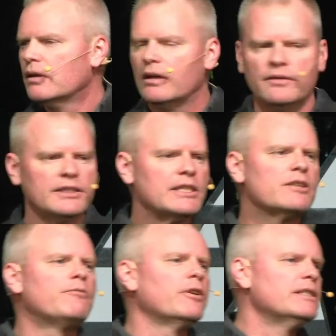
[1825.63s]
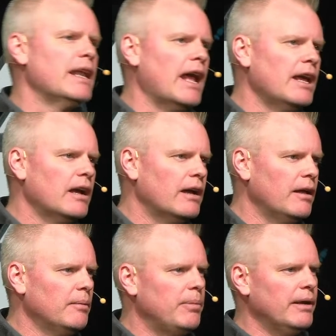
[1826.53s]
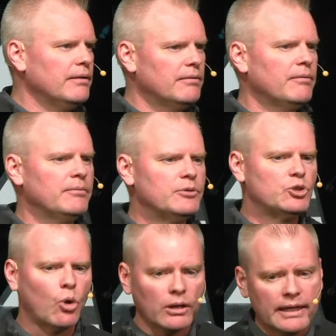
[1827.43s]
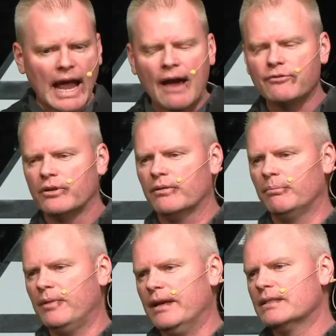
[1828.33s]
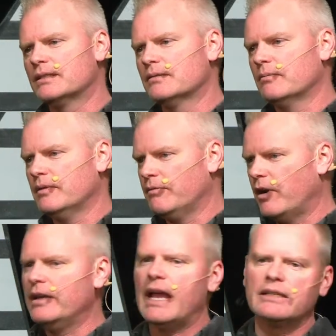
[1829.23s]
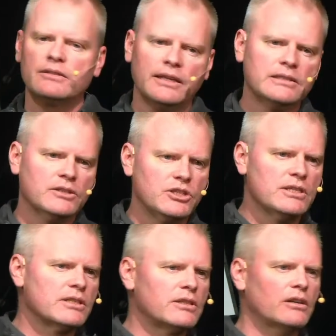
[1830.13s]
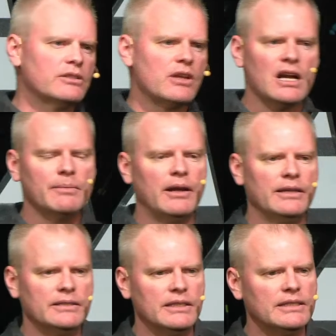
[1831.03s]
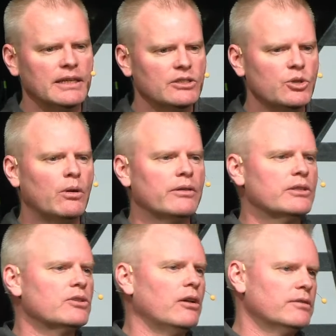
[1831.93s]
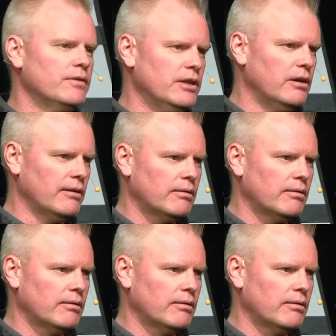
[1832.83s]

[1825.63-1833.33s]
Uh, this isn't for today, uh, but shortly after this, the very next things that Jesus starts to talk about is he says, You are the salt of the earth.